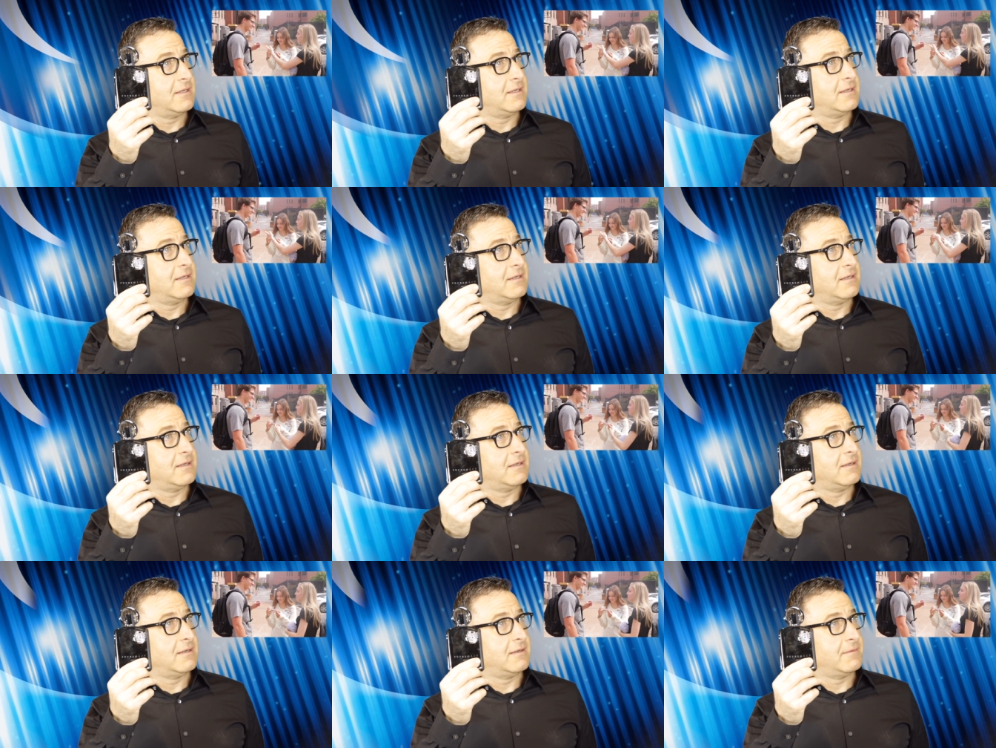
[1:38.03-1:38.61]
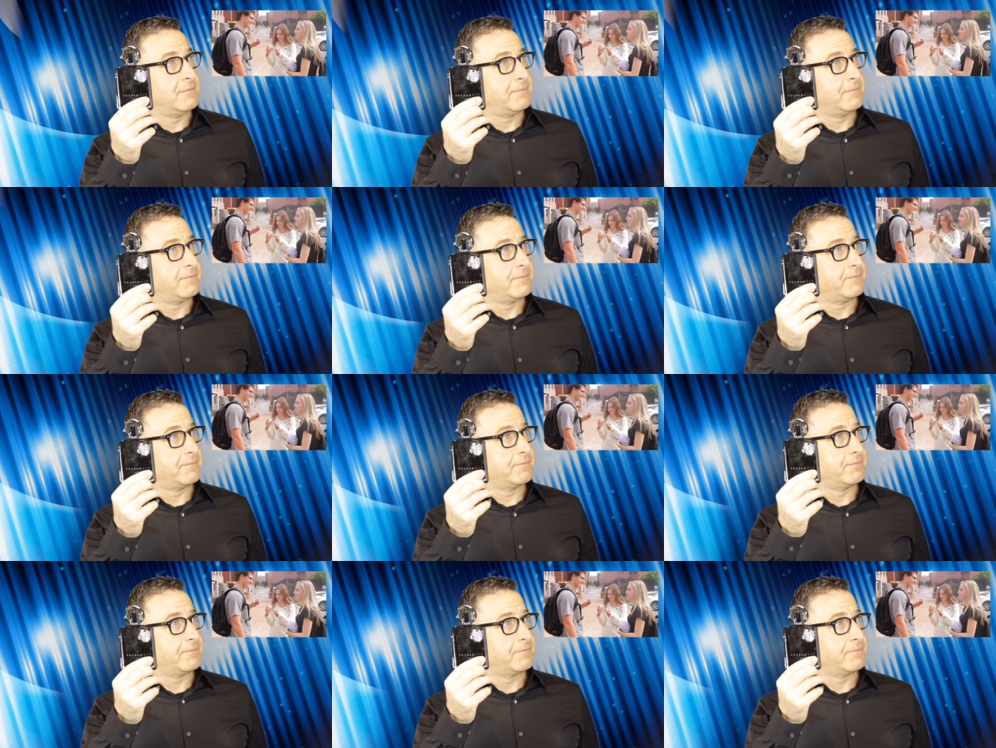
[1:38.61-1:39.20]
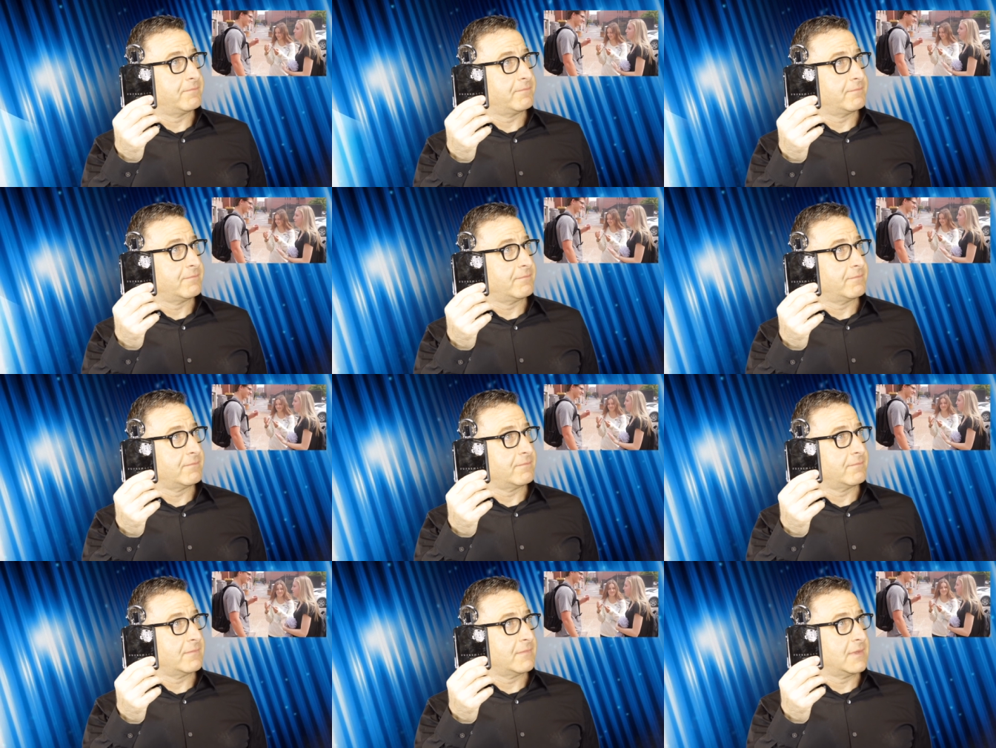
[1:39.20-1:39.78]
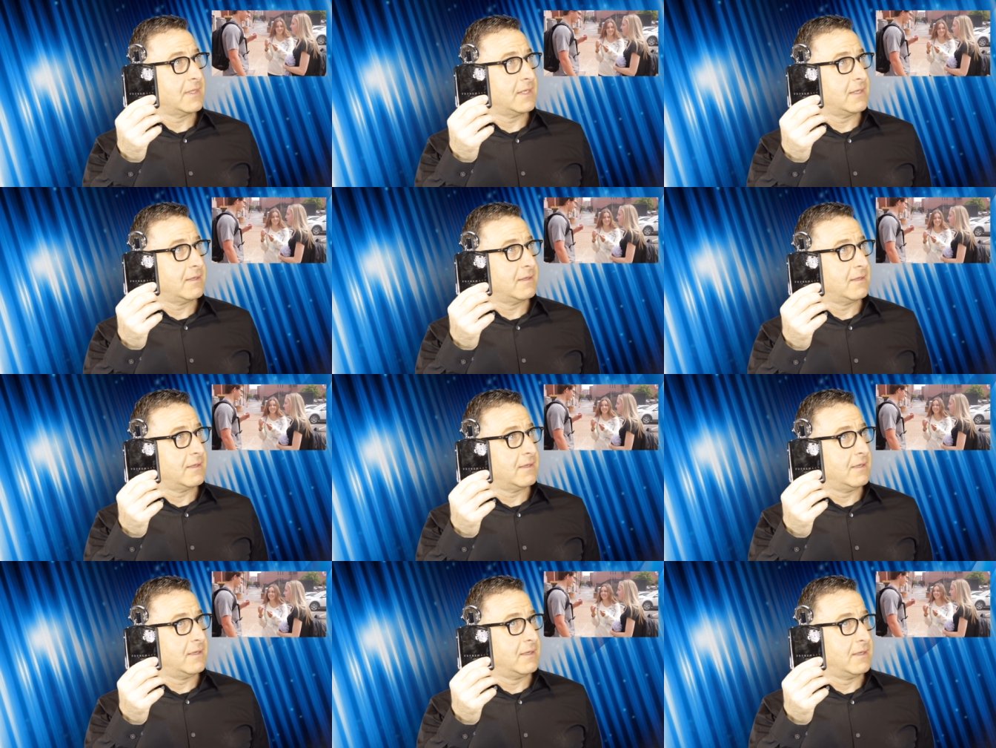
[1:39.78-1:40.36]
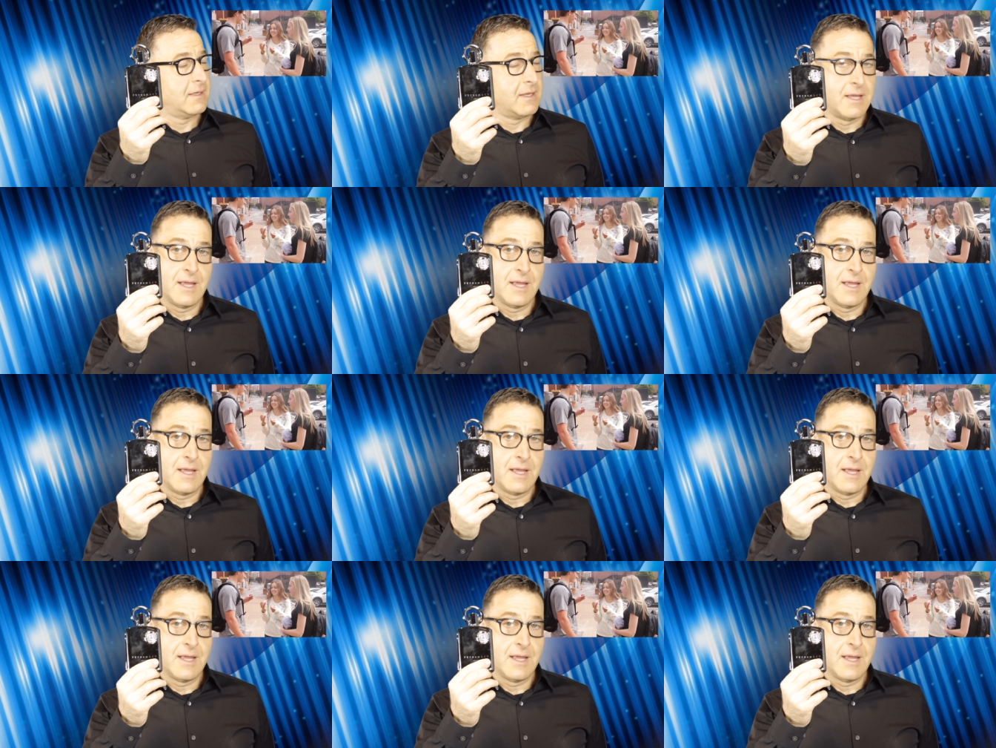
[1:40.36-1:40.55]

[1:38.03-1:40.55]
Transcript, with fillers: It's just, it's better. You like it better?